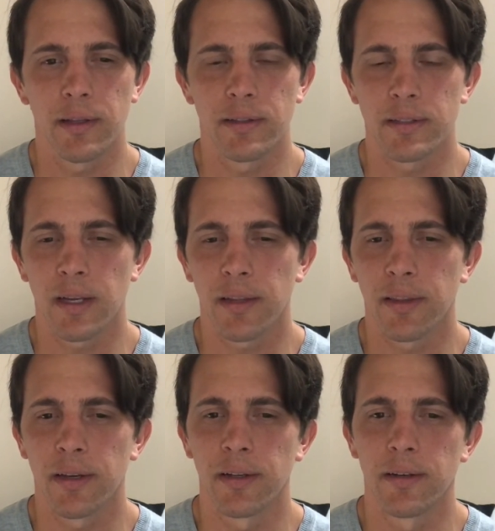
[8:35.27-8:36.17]
it's
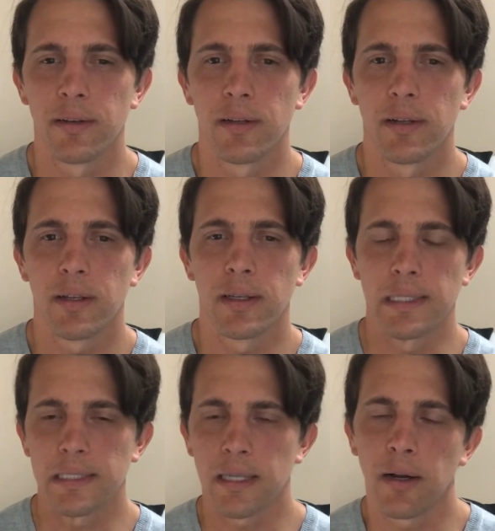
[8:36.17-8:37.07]
not that it
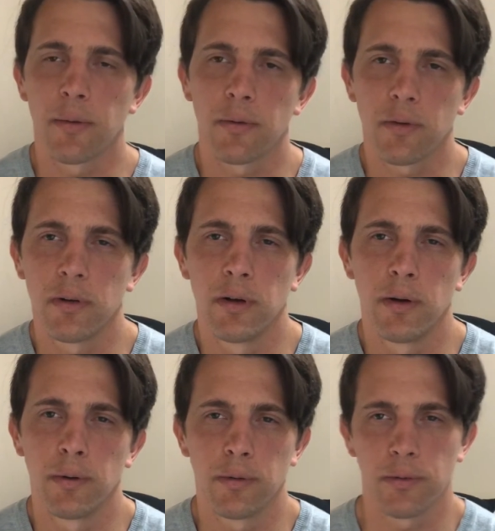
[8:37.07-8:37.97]
sounds
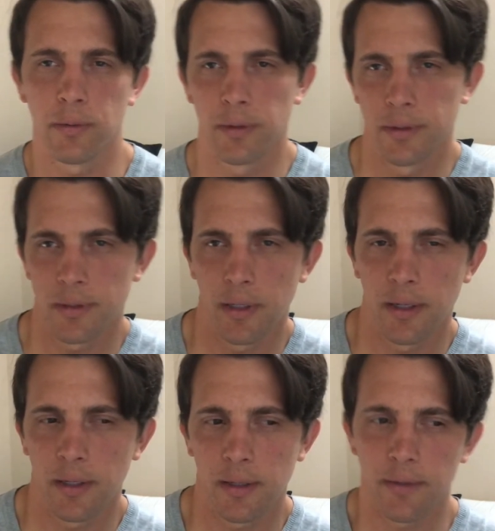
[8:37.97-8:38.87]
close or it's
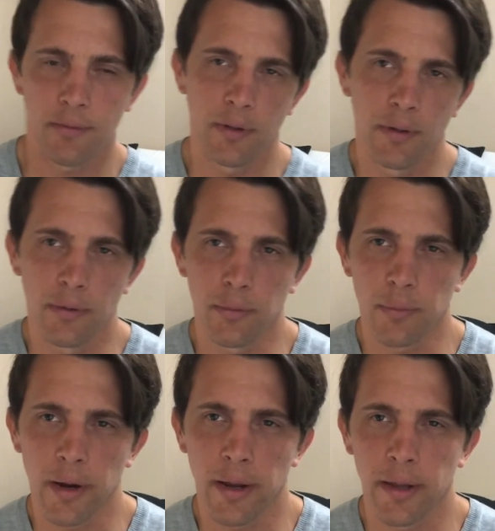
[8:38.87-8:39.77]
it feels
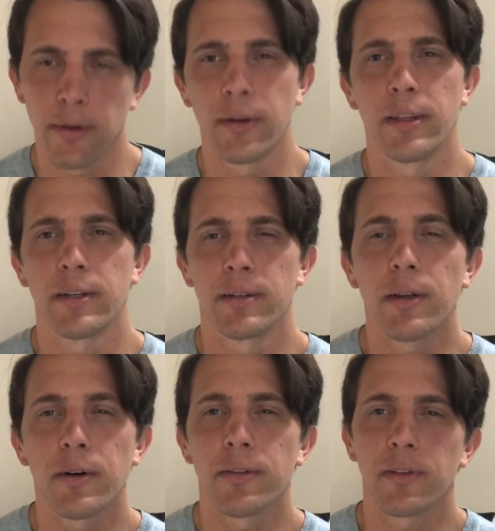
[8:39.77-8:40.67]
right or anything.
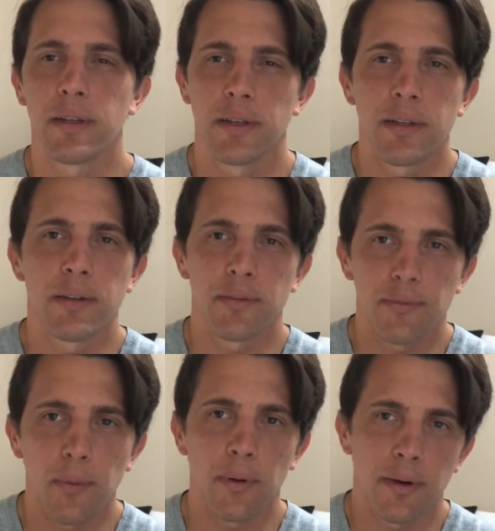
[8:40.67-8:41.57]
No, it is
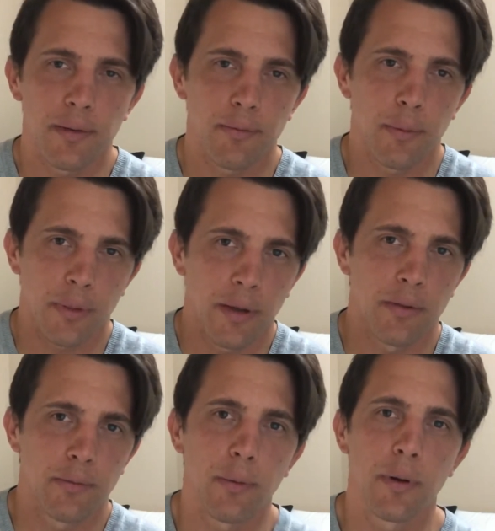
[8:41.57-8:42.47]

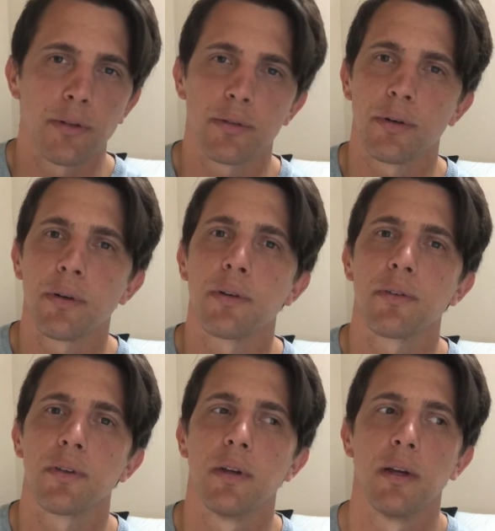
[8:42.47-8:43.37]
4,400
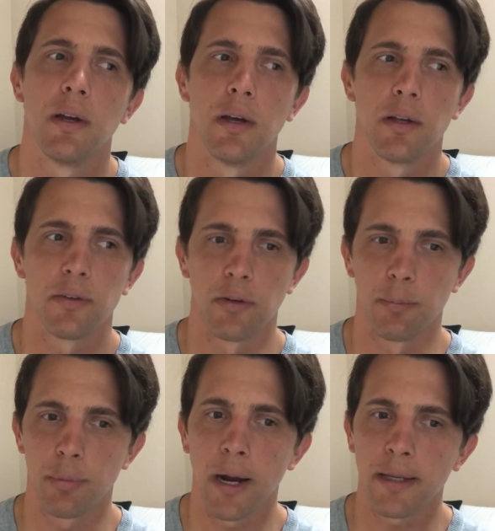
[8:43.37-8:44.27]
hertz.
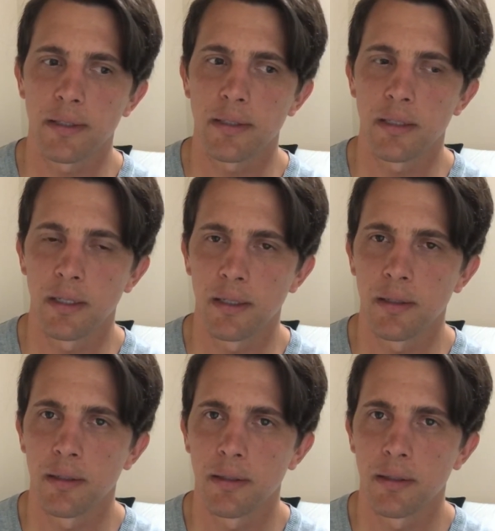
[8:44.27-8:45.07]
So practicing